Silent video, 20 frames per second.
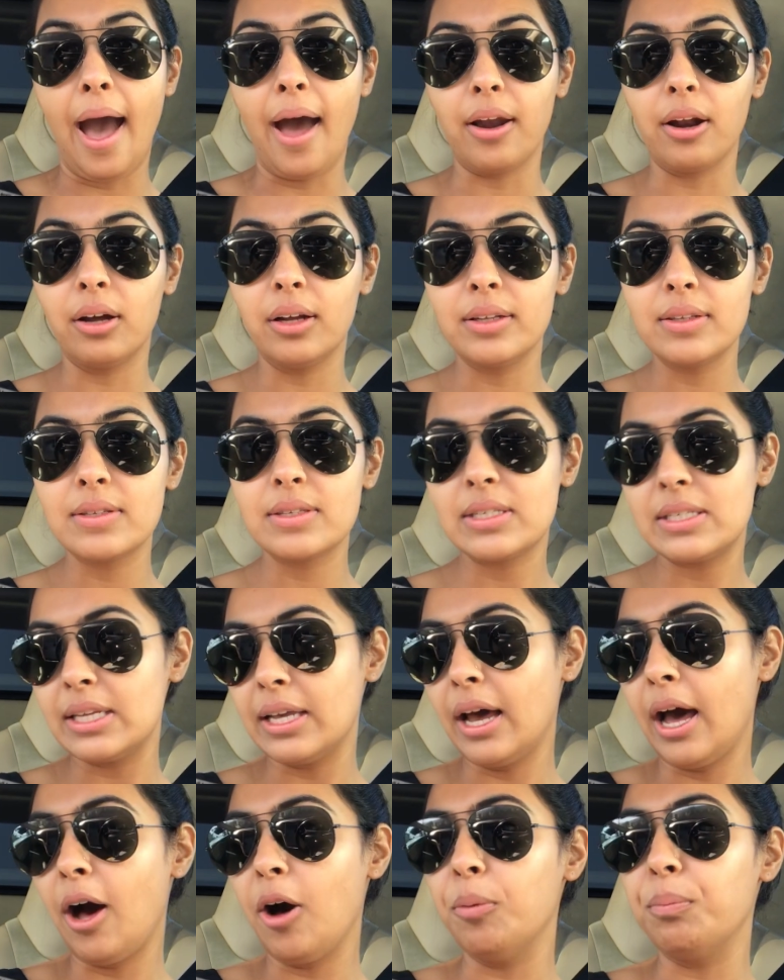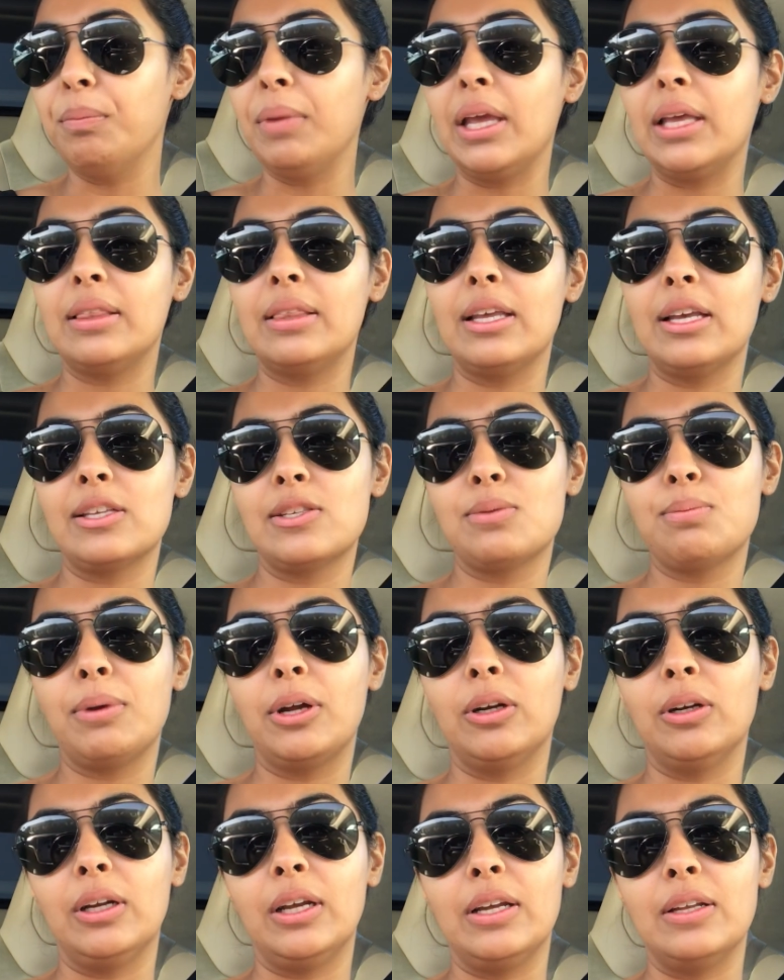add-ons to help make the
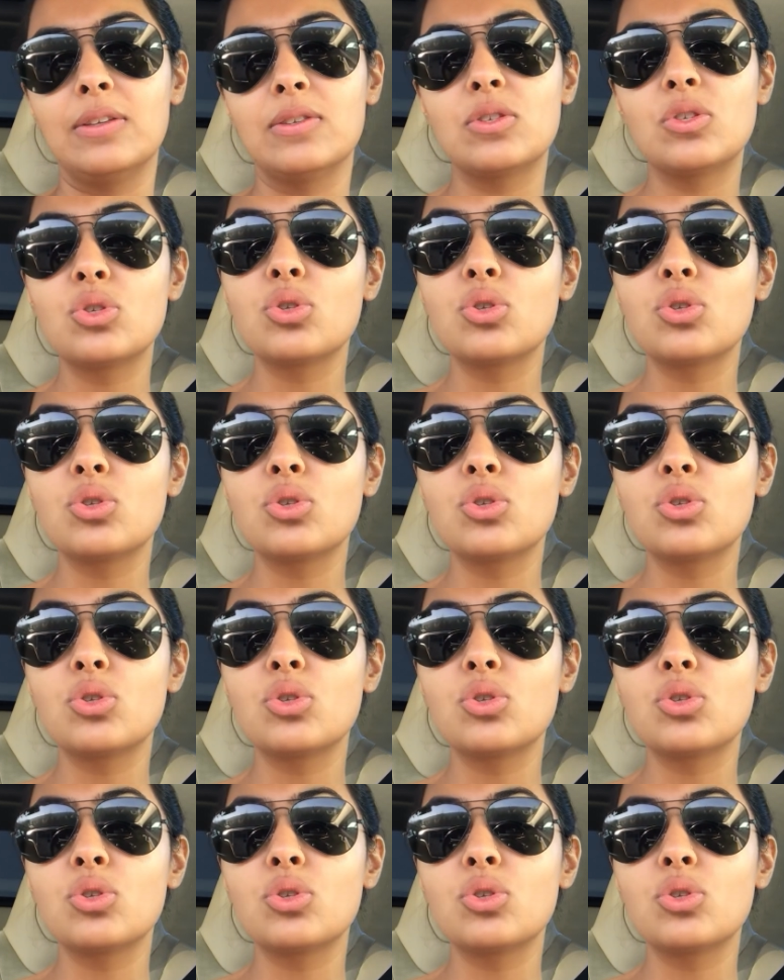experience